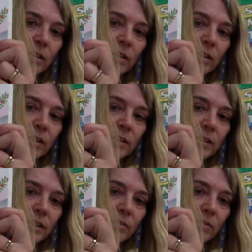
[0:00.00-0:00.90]
Let's
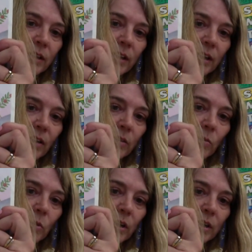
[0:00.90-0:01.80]
see if we can count them.
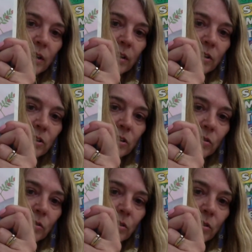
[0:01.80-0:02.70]
1,
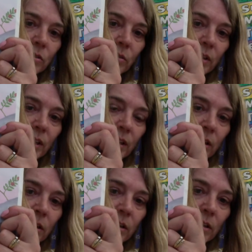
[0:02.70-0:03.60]
2, 3,
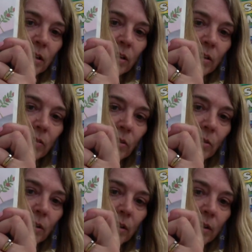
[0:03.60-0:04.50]

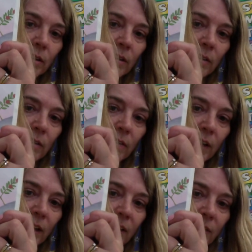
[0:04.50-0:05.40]
4,
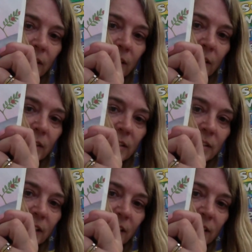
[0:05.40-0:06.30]
5,
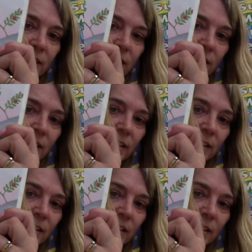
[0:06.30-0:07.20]
6,
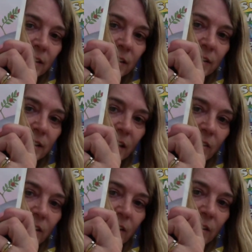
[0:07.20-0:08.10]

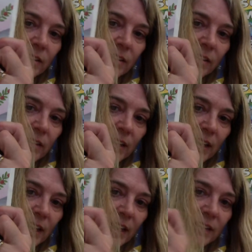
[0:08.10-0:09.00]
7,
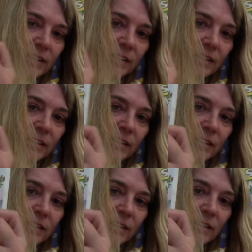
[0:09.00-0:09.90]
8,
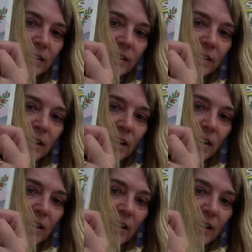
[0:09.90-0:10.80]

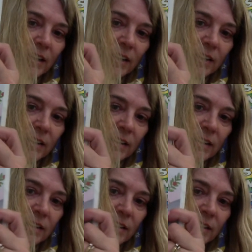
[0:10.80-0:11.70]
9,
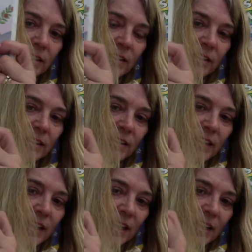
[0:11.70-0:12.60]

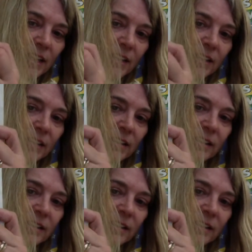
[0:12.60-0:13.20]
10,